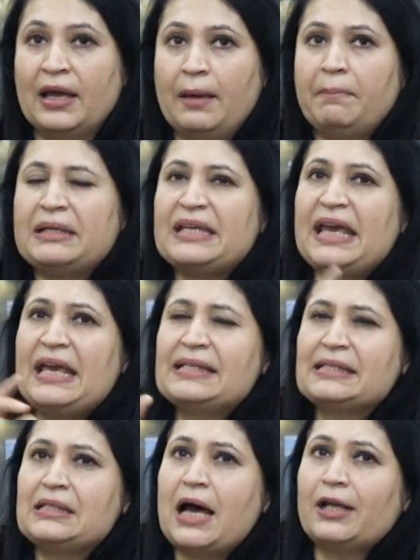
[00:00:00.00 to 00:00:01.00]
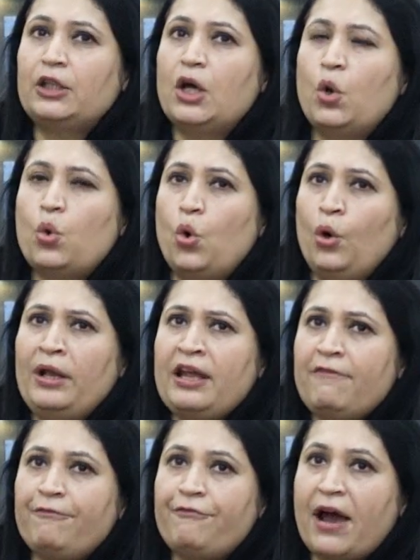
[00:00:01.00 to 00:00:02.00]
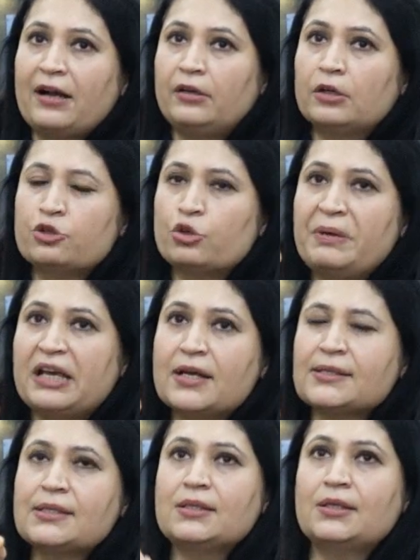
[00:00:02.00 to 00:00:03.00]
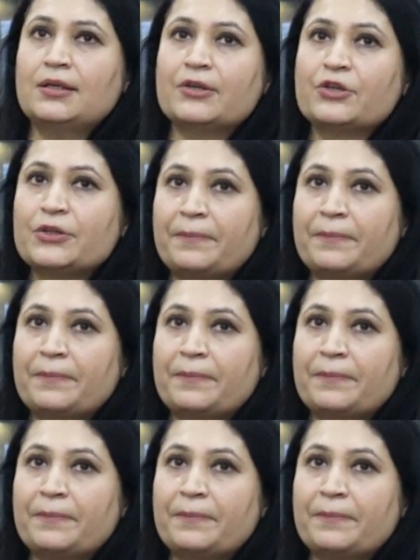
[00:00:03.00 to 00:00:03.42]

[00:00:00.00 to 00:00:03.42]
But is that the only factor to be considered?